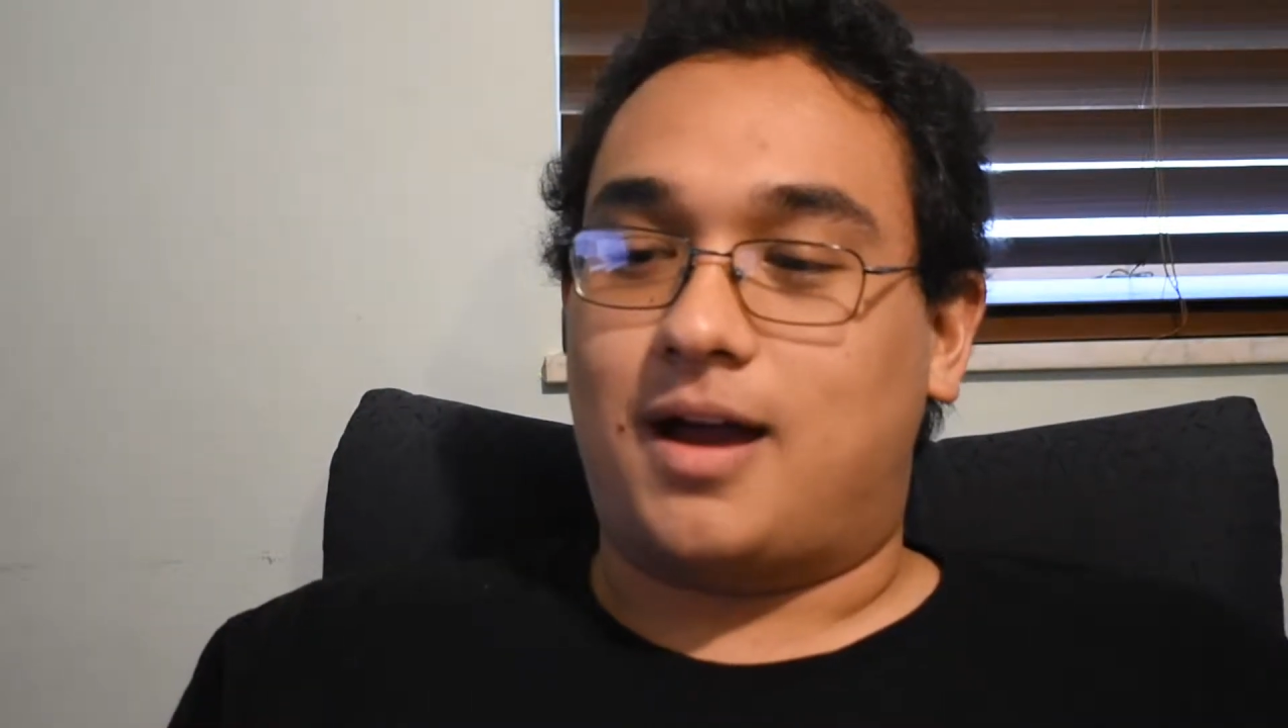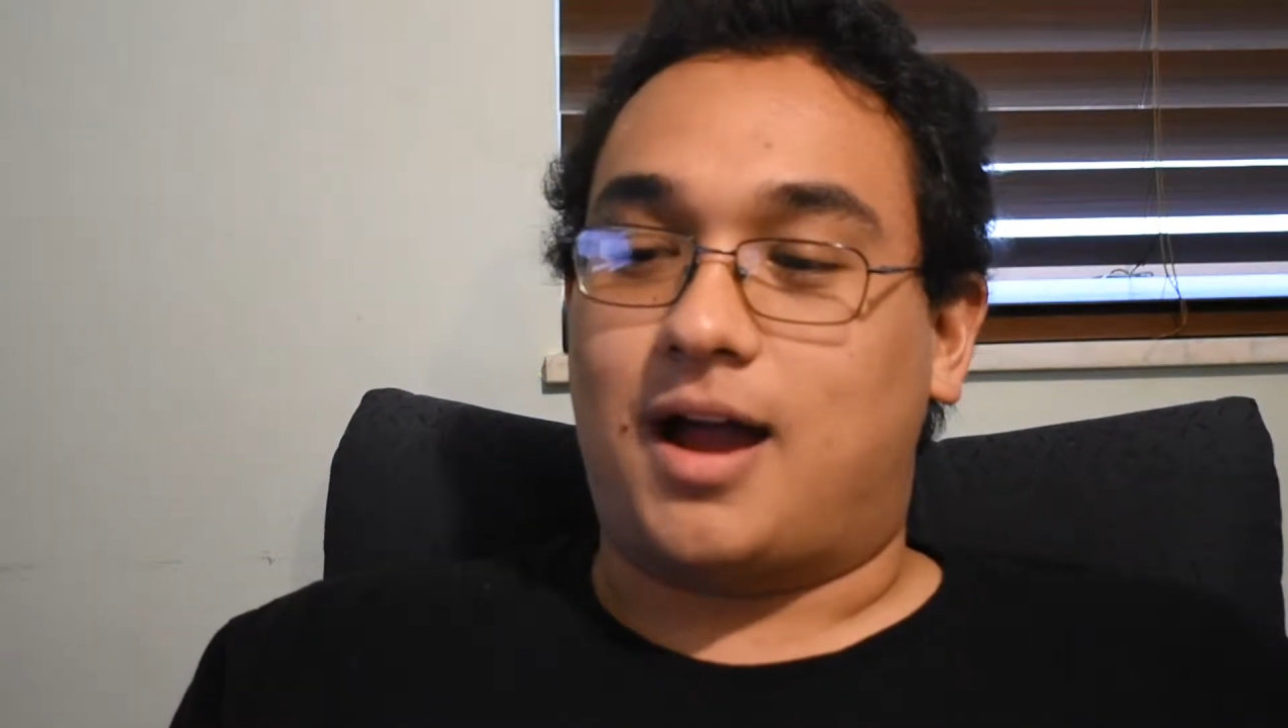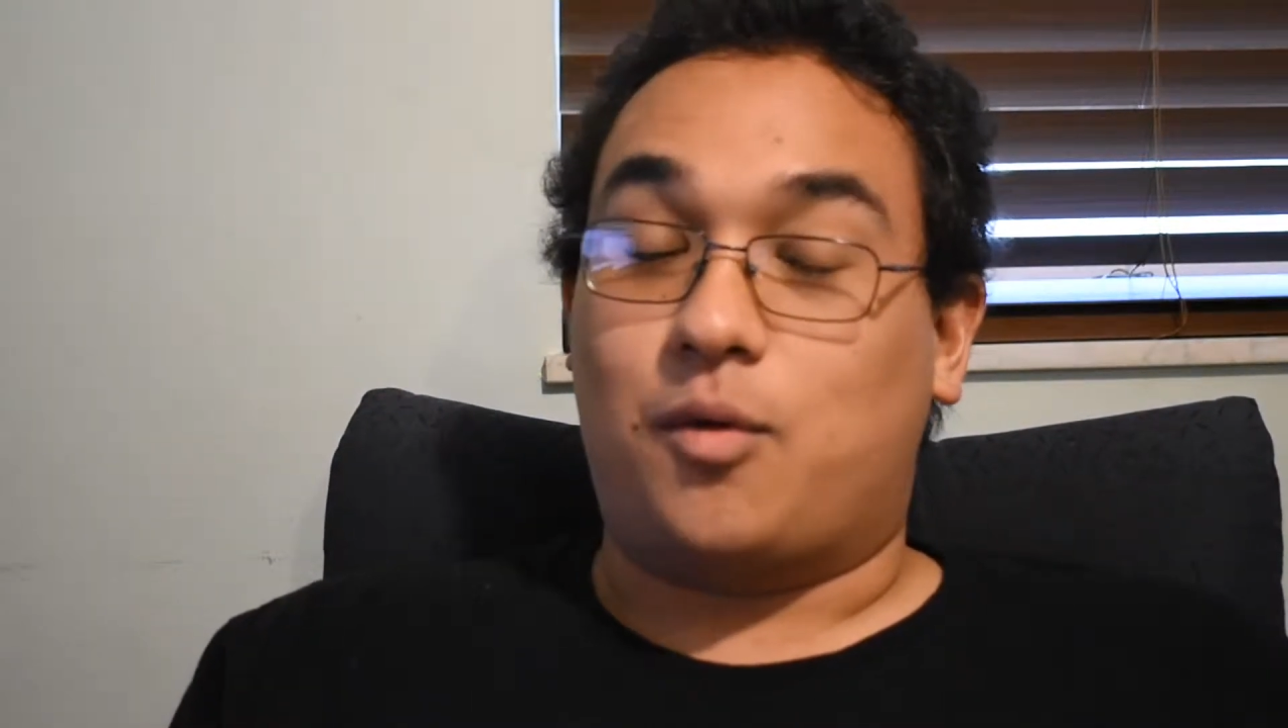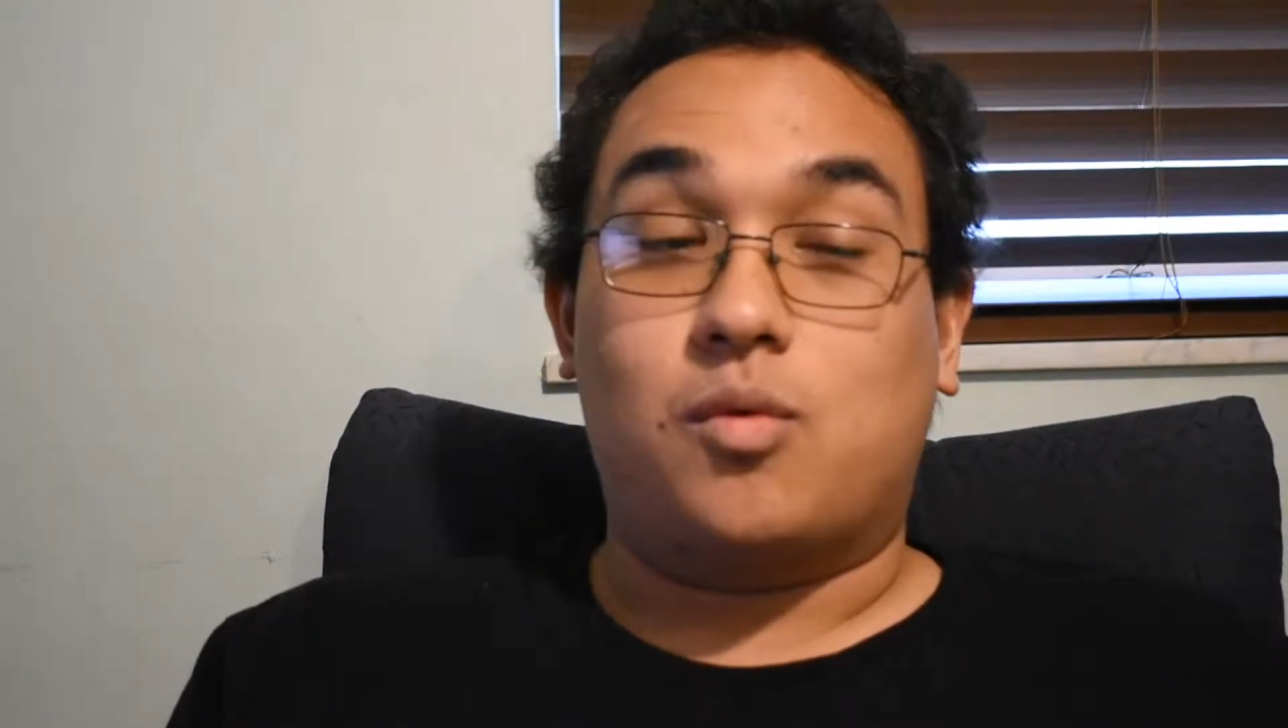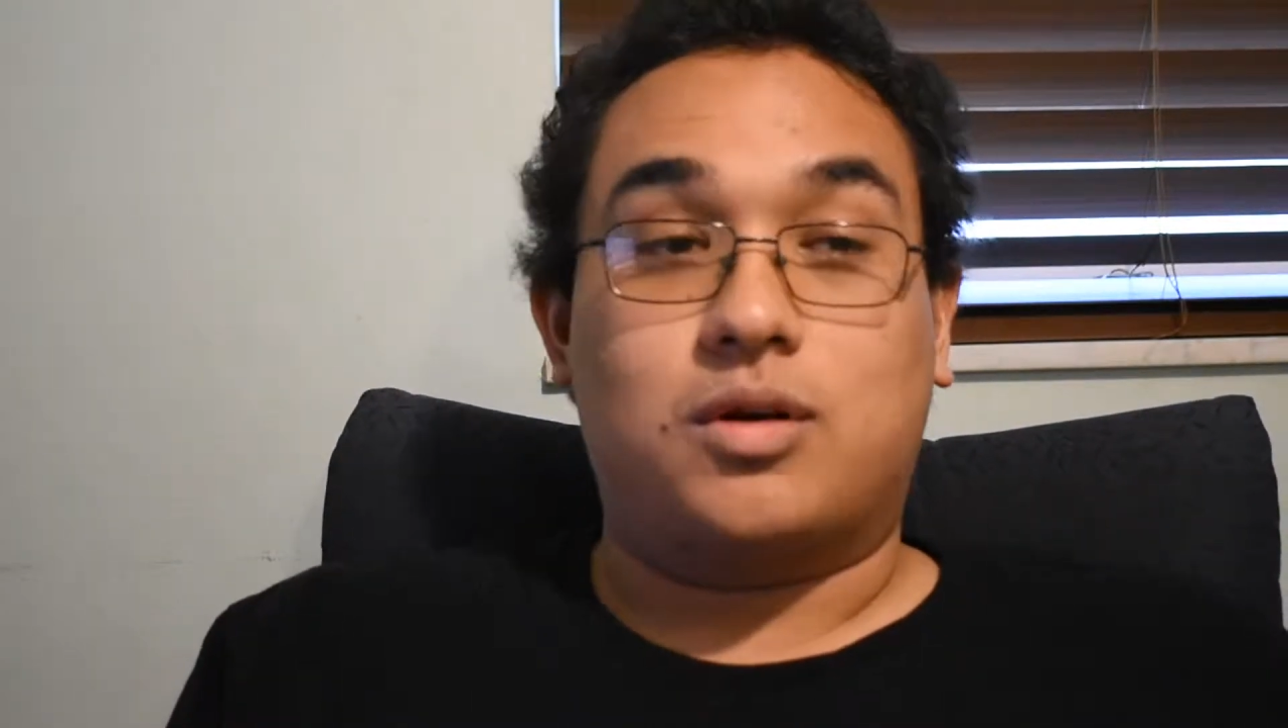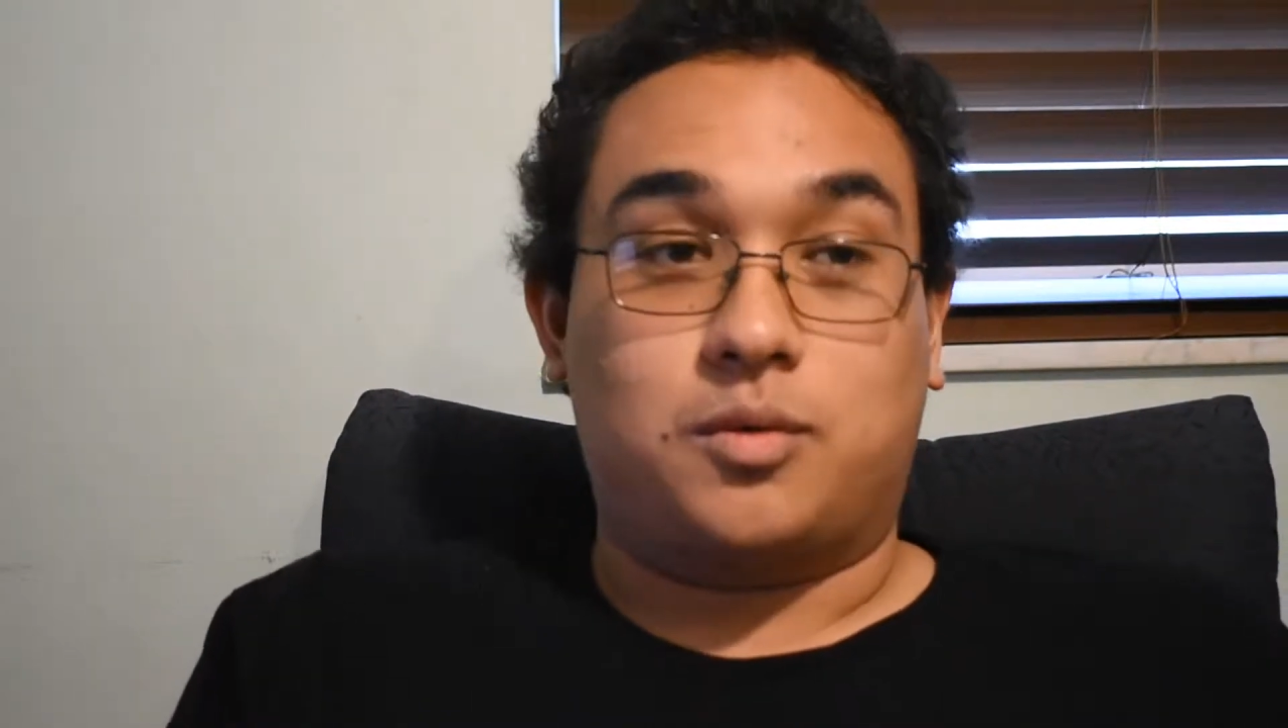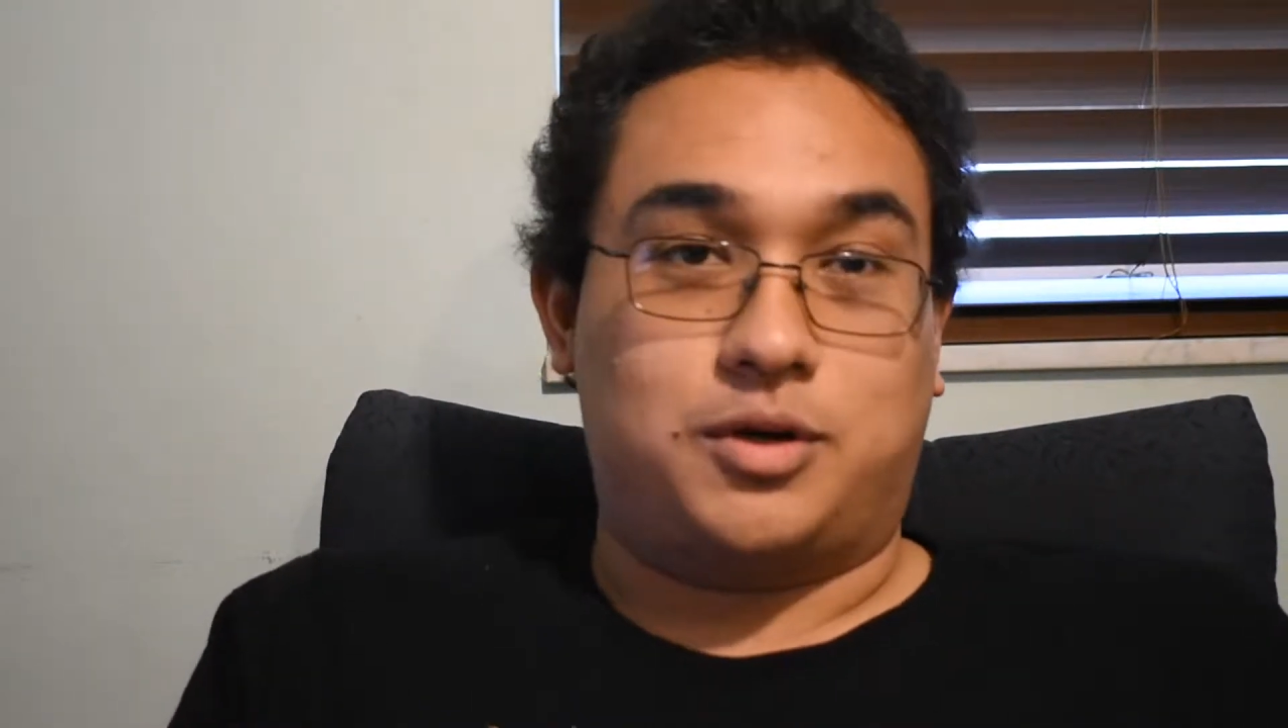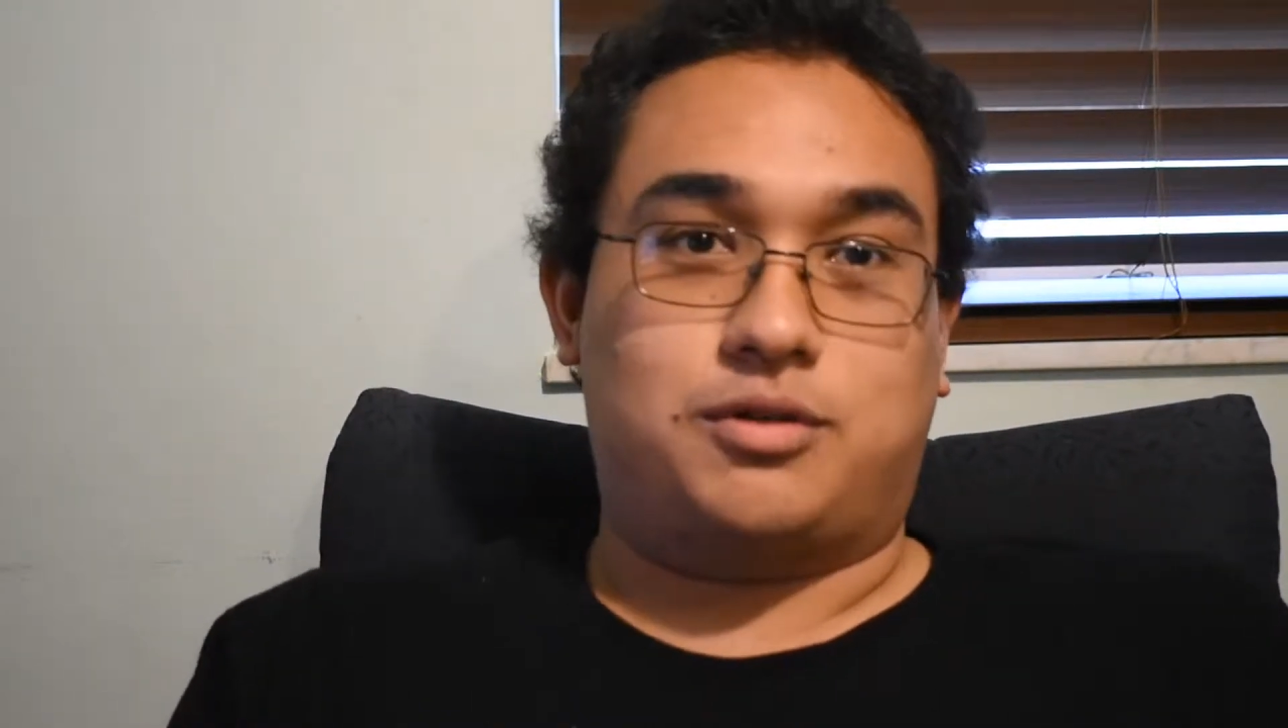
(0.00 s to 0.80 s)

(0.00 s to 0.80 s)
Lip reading: I wonder what